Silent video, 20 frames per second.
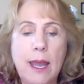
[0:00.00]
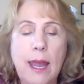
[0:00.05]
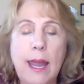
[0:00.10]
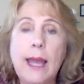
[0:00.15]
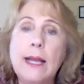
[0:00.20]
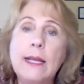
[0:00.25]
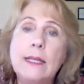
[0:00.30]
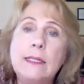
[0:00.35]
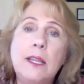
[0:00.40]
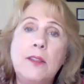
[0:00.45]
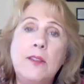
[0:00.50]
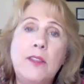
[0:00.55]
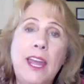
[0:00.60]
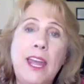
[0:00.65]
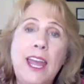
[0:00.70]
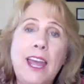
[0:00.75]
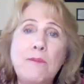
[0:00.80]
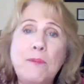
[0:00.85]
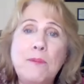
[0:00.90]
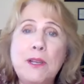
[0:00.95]
And
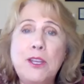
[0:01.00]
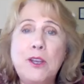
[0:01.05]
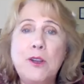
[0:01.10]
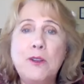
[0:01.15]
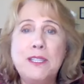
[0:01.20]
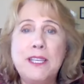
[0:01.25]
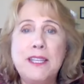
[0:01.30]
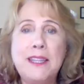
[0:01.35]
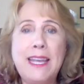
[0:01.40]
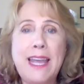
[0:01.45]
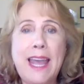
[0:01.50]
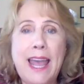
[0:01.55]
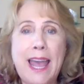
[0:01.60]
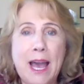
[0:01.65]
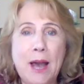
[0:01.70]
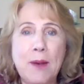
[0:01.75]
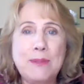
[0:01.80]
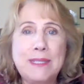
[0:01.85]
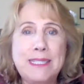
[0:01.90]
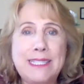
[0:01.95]
they have been using the
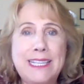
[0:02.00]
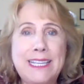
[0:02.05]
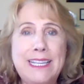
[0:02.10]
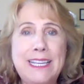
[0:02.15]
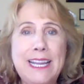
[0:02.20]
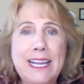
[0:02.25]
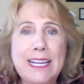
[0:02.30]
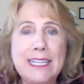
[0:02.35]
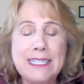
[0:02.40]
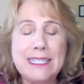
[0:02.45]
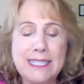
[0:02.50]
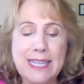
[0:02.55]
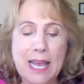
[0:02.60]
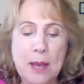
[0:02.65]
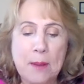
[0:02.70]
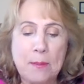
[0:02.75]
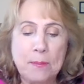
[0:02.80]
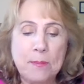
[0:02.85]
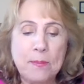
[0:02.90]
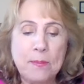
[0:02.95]
app C D S
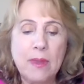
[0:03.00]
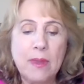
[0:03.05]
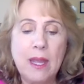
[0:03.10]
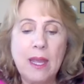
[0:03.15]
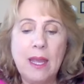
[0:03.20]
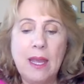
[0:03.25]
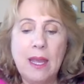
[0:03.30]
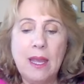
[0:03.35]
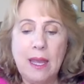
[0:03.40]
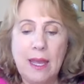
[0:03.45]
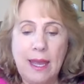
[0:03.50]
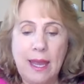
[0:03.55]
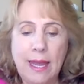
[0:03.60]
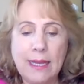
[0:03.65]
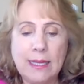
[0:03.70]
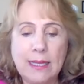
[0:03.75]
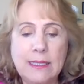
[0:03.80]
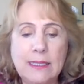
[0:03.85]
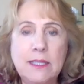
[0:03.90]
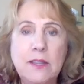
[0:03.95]
M,
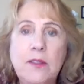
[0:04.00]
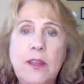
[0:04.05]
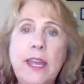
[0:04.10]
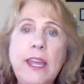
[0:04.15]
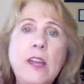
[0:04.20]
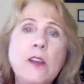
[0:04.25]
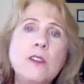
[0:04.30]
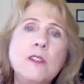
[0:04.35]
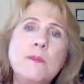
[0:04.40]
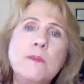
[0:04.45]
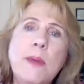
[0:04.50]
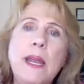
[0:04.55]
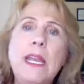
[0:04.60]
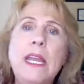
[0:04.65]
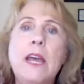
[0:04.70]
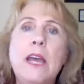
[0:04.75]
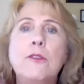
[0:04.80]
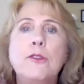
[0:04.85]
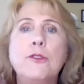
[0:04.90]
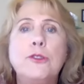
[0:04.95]
and they use
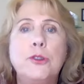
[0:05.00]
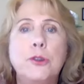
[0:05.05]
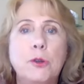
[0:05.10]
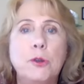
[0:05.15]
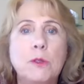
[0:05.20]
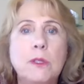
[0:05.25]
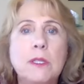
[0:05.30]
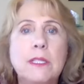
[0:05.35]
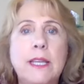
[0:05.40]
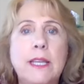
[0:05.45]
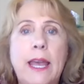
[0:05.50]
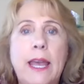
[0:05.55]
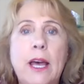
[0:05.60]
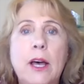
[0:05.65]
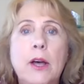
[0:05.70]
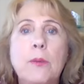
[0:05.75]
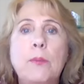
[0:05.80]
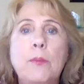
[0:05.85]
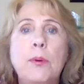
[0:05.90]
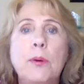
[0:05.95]
many other tools to
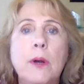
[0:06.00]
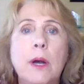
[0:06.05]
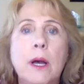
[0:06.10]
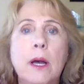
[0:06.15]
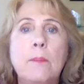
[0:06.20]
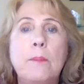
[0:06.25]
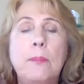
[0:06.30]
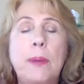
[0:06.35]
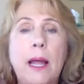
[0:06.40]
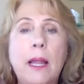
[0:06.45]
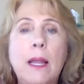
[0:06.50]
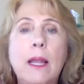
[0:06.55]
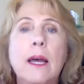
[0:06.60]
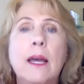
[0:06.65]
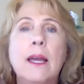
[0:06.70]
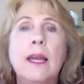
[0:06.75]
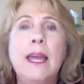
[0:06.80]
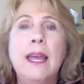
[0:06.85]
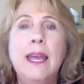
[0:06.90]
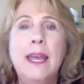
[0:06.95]
help uh,
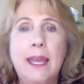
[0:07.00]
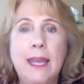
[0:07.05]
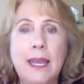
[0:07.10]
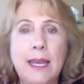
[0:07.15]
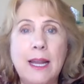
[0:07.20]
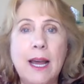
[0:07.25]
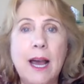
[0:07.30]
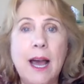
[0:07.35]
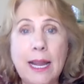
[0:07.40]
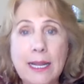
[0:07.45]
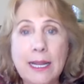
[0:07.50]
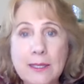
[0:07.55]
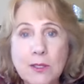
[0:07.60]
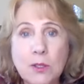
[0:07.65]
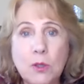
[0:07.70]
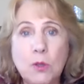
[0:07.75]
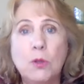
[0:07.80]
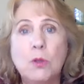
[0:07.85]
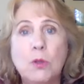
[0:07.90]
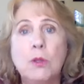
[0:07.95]
Bella in a high
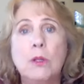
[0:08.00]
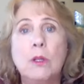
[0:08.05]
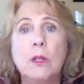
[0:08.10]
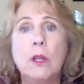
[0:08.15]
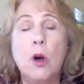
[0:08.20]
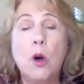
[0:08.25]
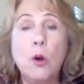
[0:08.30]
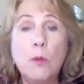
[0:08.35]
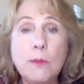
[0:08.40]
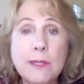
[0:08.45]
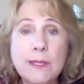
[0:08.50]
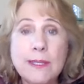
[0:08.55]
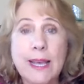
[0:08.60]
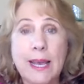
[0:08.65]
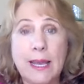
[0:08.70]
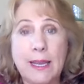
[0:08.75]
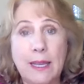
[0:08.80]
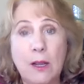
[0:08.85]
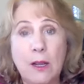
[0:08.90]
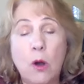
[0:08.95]
school
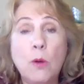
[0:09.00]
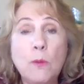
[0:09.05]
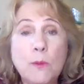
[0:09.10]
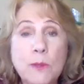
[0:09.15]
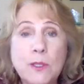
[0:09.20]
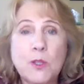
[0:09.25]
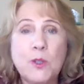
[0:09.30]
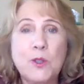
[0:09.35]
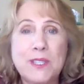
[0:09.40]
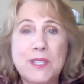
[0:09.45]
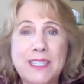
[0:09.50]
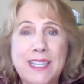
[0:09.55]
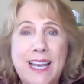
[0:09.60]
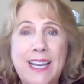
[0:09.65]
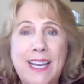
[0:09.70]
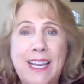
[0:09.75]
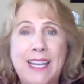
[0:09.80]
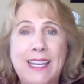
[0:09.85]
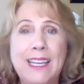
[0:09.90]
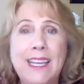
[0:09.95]
homestead, homeschool
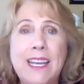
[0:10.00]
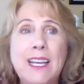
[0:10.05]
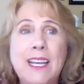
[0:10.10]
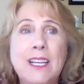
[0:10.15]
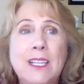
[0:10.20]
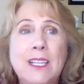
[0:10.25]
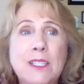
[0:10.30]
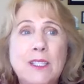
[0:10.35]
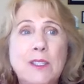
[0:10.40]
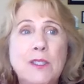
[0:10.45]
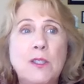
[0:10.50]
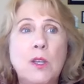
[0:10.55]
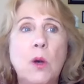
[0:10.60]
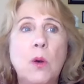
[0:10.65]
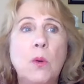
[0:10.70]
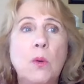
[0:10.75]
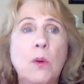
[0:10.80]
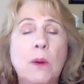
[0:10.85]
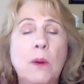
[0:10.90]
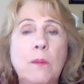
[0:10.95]
setting.
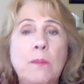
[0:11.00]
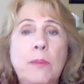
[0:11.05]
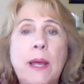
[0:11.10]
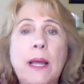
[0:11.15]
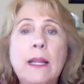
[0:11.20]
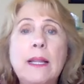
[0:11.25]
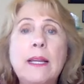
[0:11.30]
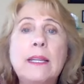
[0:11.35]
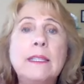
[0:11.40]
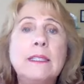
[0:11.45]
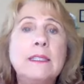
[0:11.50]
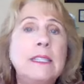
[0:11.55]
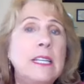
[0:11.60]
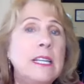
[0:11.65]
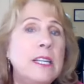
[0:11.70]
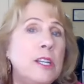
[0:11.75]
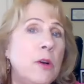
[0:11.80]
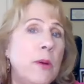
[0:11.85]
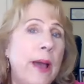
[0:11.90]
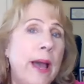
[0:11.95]
So Bella
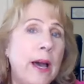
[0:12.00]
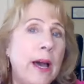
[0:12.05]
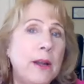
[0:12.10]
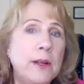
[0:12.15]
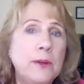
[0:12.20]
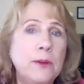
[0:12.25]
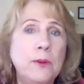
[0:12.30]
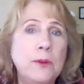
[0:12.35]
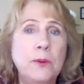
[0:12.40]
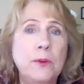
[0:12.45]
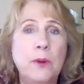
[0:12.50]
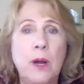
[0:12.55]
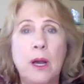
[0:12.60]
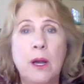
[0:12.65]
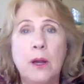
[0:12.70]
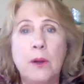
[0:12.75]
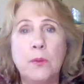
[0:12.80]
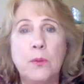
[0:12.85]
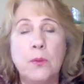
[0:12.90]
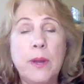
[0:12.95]
didn't know how to
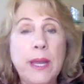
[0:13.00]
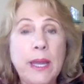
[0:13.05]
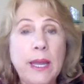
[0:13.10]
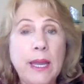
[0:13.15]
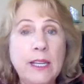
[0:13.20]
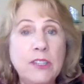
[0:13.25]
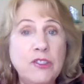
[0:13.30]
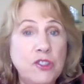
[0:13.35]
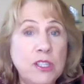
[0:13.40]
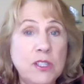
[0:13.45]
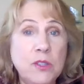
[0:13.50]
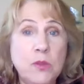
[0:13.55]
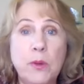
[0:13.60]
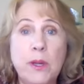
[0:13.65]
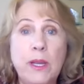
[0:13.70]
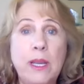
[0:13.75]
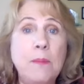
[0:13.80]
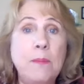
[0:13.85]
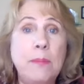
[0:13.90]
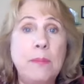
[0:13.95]
uh, read. She's
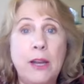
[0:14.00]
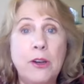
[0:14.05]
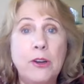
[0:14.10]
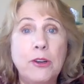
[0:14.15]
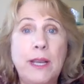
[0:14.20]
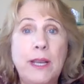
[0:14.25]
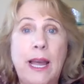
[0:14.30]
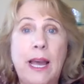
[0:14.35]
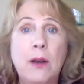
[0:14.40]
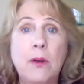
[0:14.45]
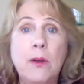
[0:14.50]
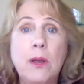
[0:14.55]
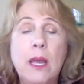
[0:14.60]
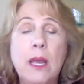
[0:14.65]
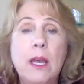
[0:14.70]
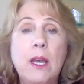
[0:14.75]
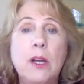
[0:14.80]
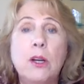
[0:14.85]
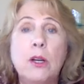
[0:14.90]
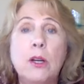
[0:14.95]
reading better now.
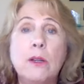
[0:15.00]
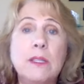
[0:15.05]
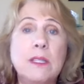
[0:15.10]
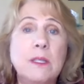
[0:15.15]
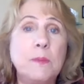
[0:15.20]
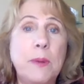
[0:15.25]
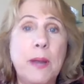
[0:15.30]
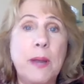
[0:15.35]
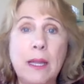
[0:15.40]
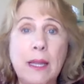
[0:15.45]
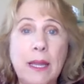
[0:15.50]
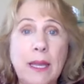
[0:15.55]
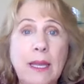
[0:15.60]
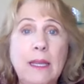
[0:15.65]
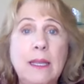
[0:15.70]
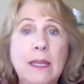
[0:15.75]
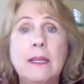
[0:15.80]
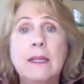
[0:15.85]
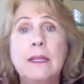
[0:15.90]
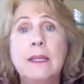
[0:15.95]
Her
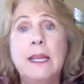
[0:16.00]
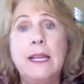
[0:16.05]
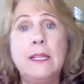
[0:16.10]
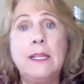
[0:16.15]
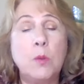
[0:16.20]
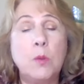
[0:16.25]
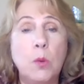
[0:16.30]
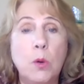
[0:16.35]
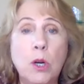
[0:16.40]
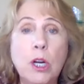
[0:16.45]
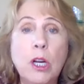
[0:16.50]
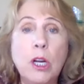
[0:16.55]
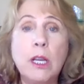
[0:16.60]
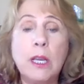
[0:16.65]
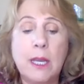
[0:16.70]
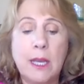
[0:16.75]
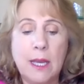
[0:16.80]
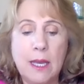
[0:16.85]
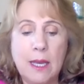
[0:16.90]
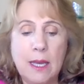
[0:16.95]
spelling needs
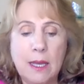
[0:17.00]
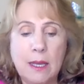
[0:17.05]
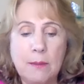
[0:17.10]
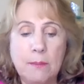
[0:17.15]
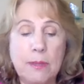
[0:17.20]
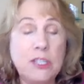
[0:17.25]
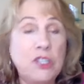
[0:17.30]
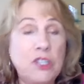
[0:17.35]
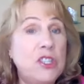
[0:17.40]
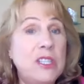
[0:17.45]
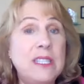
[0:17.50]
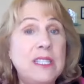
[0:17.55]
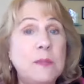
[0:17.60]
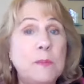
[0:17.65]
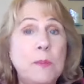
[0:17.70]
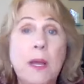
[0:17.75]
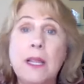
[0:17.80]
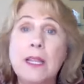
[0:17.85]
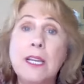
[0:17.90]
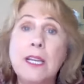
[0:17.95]
work, but she's
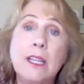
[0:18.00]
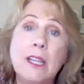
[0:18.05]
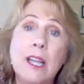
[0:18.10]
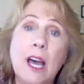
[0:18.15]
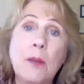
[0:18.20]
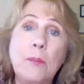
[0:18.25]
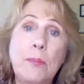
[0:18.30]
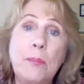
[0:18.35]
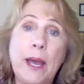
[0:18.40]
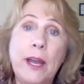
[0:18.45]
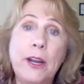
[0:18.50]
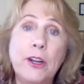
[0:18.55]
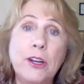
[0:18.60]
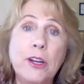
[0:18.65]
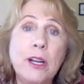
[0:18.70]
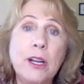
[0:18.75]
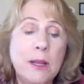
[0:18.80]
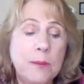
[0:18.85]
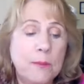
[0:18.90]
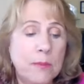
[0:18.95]
spelling a lot
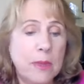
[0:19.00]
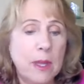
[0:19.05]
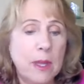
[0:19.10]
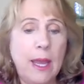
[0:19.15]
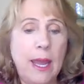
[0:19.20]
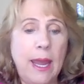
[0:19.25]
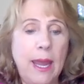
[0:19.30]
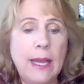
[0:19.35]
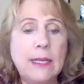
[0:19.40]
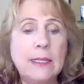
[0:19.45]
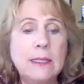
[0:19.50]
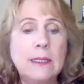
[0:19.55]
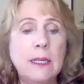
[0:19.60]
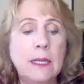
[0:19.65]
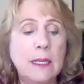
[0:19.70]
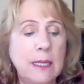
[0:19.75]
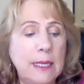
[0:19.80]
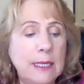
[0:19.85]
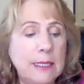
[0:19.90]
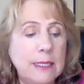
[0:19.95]
better. And
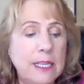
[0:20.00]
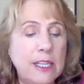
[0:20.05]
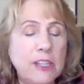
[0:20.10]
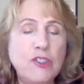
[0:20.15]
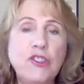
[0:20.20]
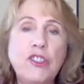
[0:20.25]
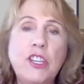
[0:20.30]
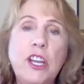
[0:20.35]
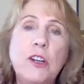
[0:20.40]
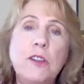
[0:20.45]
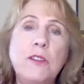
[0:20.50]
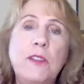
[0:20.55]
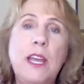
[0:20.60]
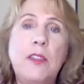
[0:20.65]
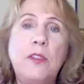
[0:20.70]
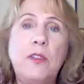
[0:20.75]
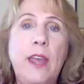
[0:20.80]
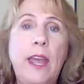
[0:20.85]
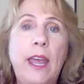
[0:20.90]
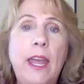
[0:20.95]
Alicia shared
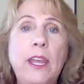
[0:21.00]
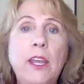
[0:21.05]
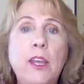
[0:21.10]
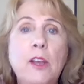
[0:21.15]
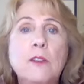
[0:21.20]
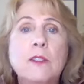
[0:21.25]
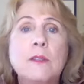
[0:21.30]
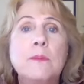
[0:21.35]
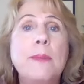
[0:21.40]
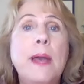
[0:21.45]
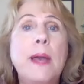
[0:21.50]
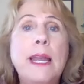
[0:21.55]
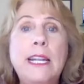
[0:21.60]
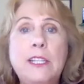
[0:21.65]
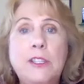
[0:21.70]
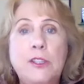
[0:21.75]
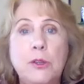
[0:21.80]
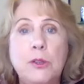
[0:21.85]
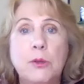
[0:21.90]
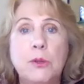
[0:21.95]
that they use
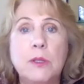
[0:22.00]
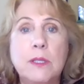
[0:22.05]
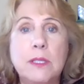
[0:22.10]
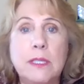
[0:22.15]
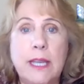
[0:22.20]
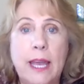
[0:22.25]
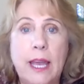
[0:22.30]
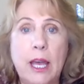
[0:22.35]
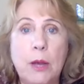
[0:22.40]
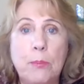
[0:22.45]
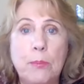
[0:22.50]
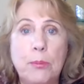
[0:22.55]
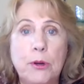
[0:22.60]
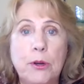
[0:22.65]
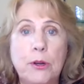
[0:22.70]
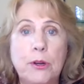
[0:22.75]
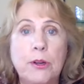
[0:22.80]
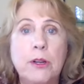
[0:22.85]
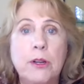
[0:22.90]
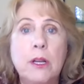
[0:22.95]
many tools to help
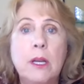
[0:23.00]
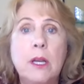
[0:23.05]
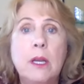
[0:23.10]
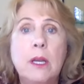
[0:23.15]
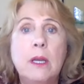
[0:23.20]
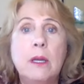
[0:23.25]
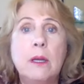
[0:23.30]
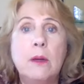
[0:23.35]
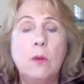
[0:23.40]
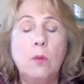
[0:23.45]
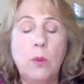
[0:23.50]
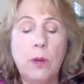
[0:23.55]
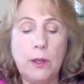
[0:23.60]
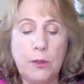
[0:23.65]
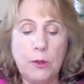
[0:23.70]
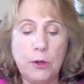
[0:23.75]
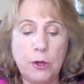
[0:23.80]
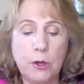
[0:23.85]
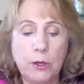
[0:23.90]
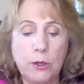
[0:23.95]
her
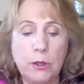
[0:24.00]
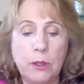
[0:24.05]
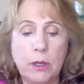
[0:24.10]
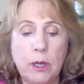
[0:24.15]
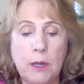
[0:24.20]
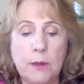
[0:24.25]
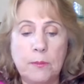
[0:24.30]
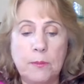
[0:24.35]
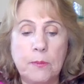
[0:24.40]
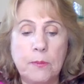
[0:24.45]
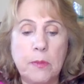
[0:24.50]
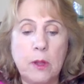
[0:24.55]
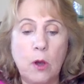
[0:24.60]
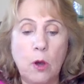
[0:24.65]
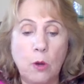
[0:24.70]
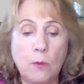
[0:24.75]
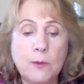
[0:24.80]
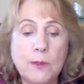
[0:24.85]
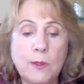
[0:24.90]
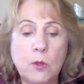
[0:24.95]
with her um,
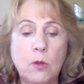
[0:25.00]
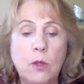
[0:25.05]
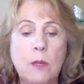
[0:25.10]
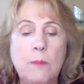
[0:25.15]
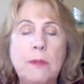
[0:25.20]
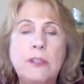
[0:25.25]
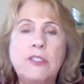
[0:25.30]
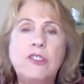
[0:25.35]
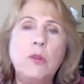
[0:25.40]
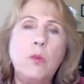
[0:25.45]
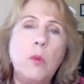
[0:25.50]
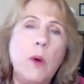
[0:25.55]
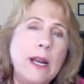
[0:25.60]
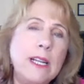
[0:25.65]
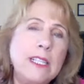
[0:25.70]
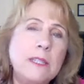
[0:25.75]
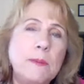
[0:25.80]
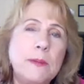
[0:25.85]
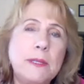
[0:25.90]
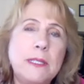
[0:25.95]
homeschooling, but she
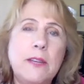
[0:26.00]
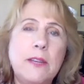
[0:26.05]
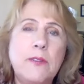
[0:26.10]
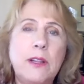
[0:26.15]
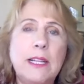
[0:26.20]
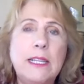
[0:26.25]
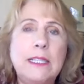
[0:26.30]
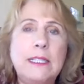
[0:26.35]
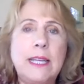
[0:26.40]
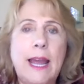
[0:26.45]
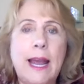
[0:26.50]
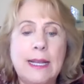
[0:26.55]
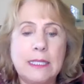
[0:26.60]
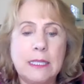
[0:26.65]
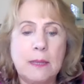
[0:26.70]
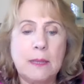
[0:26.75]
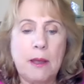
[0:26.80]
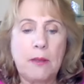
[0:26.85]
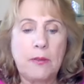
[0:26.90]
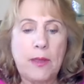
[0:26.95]
wanted specifically to
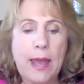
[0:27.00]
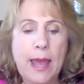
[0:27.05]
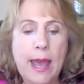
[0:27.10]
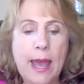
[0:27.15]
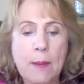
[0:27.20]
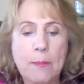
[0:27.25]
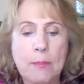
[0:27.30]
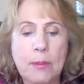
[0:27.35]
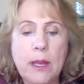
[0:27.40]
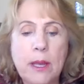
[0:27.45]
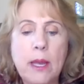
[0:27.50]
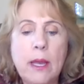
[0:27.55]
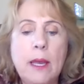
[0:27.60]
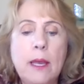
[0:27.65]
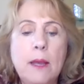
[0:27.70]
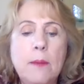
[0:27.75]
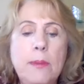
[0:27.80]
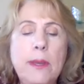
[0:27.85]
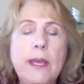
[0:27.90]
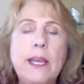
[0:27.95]
ask about the app,
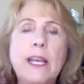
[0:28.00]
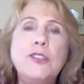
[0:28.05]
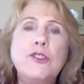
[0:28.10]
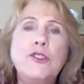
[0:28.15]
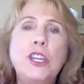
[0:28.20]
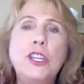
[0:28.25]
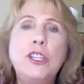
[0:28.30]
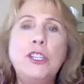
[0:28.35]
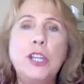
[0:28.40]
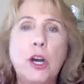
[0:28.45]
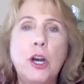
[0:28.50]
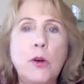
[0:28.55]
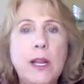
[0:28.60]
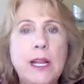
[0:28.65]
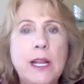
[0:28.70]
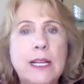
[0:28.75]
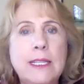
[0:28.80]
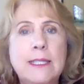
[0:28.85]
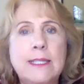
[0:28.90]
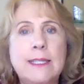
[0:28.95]
because she
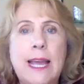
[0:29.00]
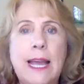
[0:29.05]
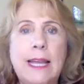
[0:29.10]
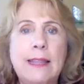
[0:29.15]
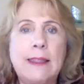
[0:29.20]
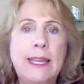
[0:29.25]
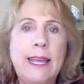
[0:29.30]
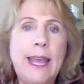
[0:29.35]
noticed that